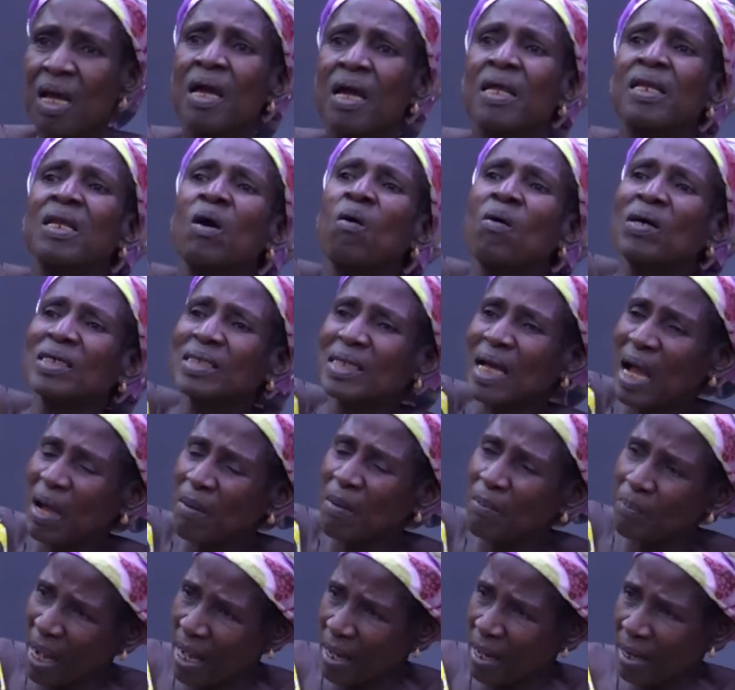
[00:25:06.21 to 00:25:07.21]
No, was our
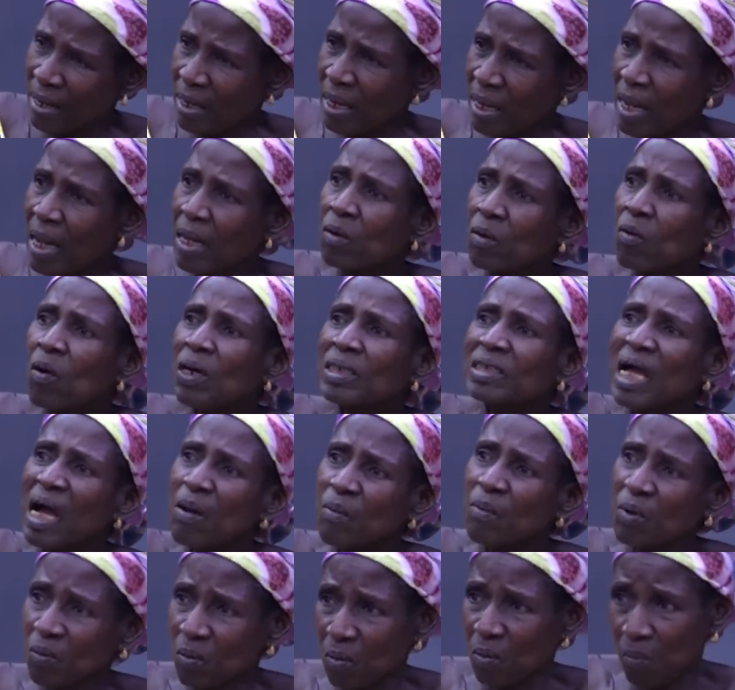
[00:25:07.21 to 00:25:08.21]
back. No, was
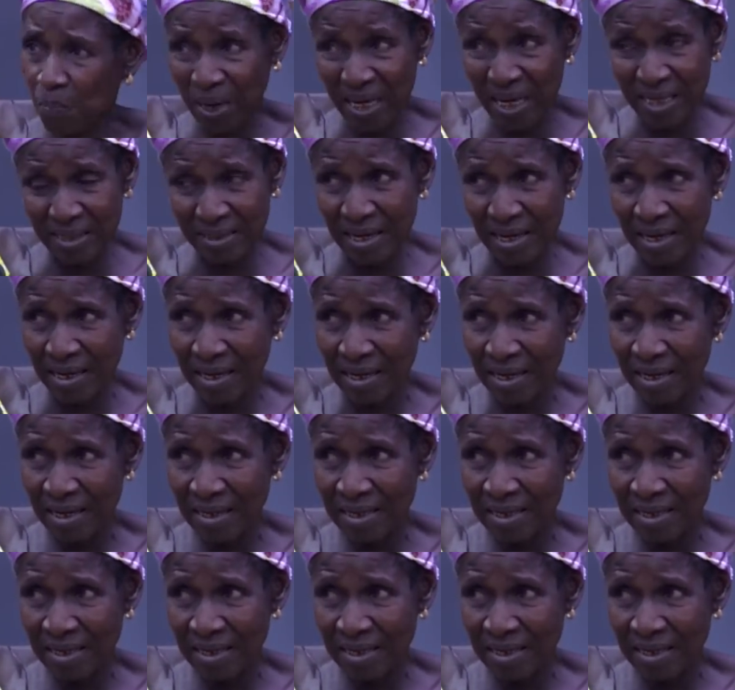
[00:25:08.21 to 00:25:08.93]
our presser.